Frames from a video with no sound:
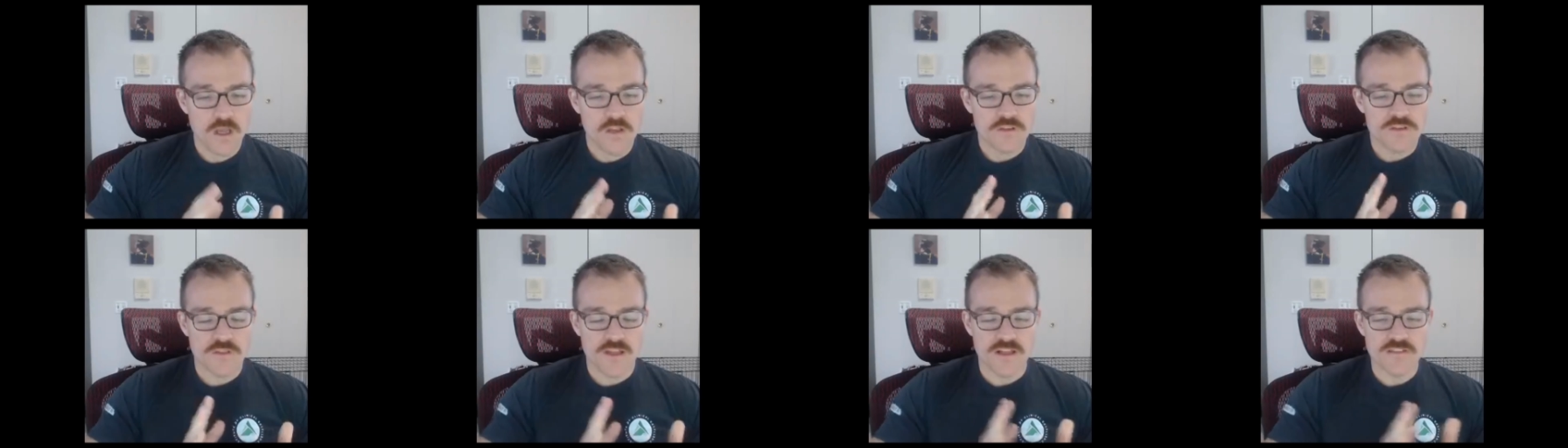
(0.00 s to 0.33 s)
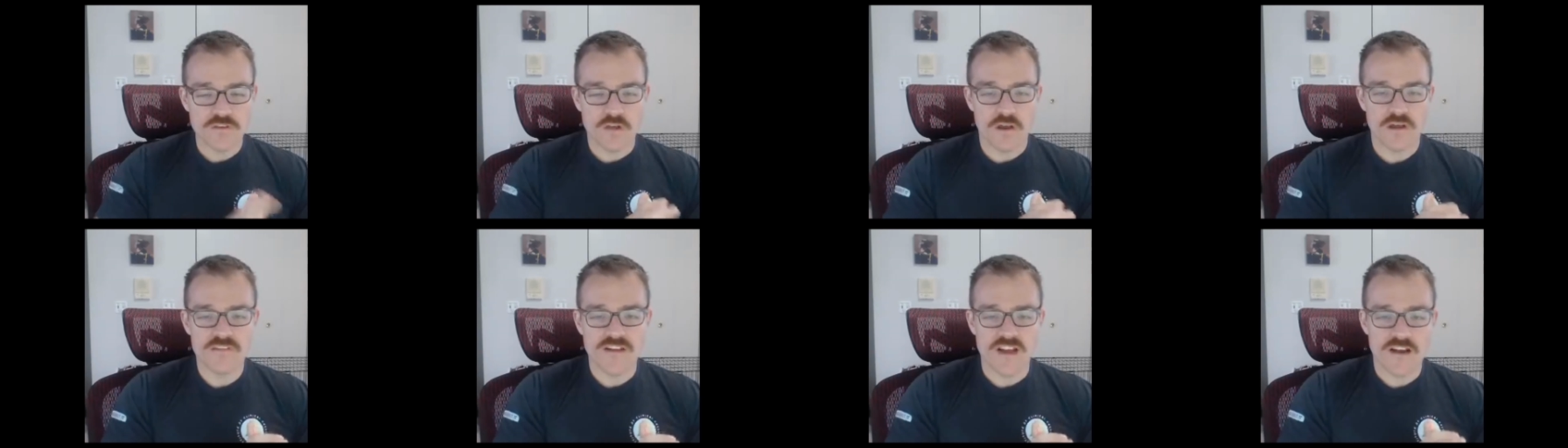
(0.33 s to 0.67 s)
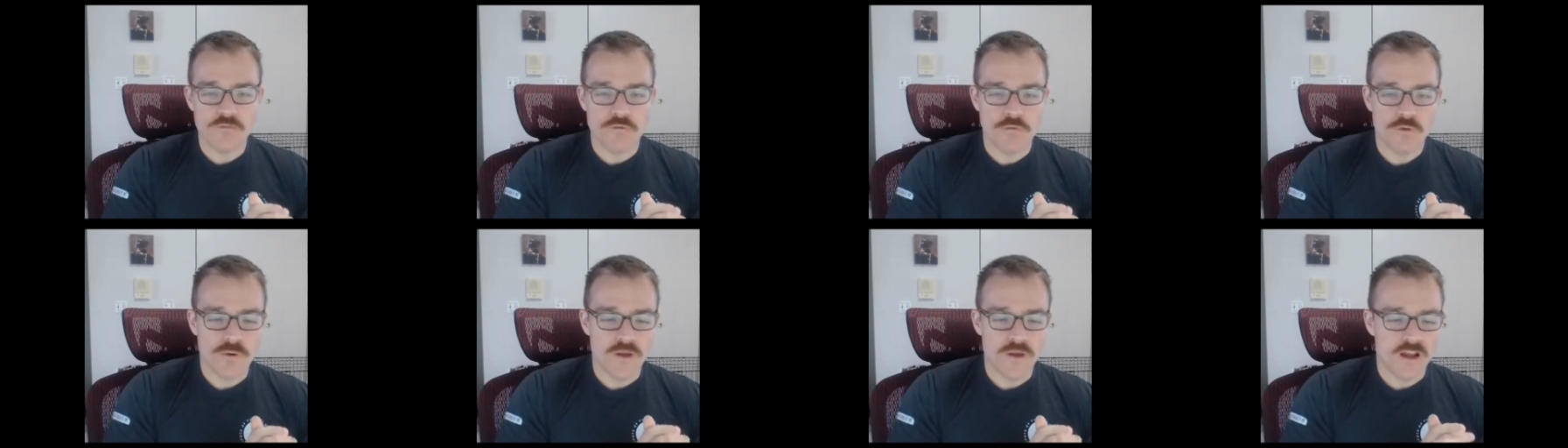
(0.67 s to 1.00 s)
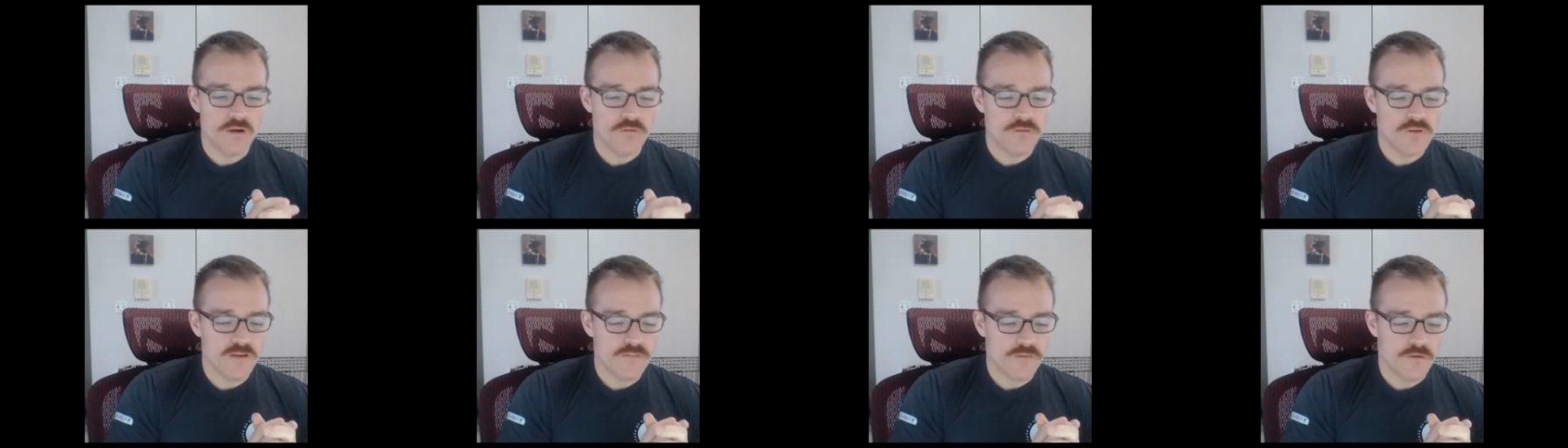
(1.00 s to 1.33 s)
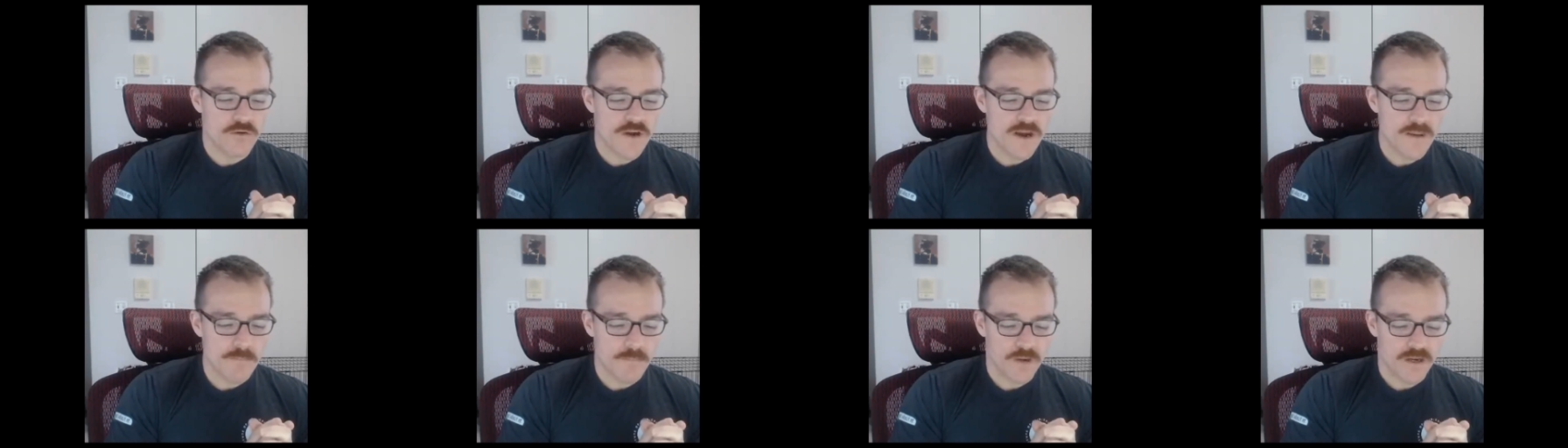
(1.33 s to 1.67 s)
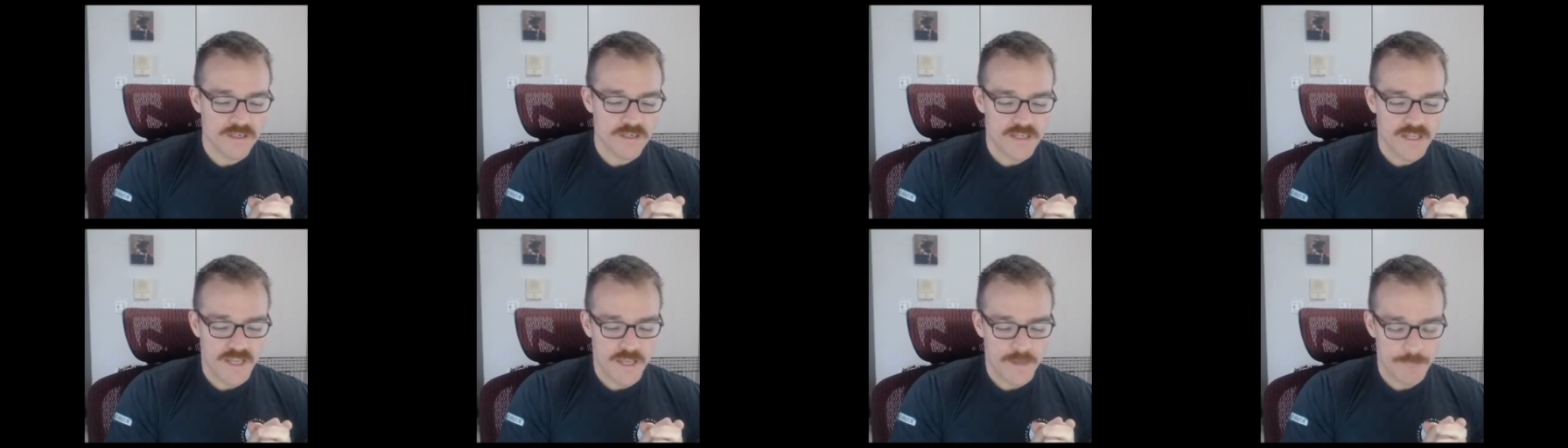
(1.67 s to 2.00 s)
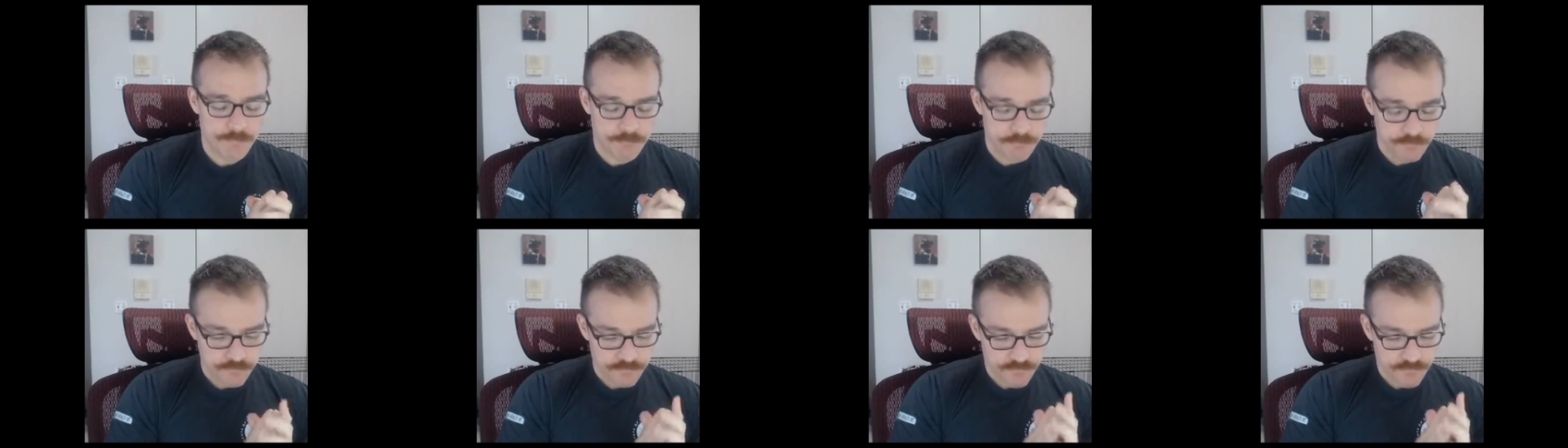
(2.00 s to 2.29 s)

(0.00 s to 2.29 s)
So that's all I've got for you. I hope you have a great Monday.